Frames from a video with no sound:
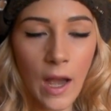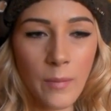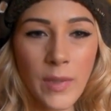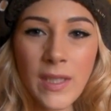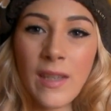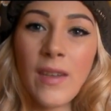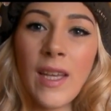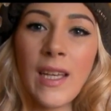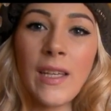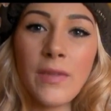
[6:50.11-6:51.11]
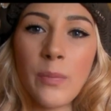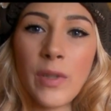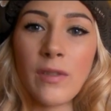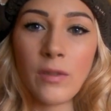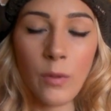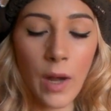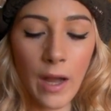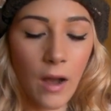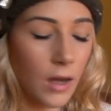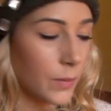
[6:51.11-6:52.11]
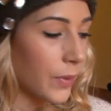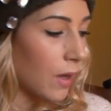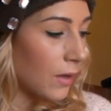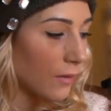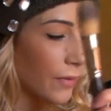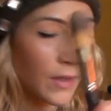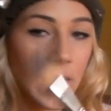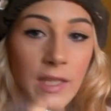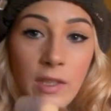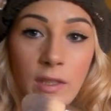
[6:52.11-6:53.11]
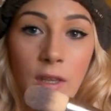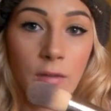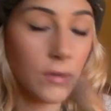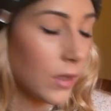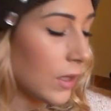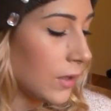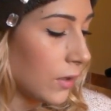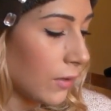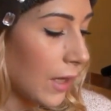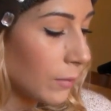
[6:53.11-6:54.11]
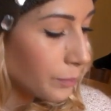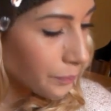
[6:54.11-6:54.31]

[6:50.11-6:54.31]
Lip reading: because it leaves the bristles quite hard, but other foundations don't do that.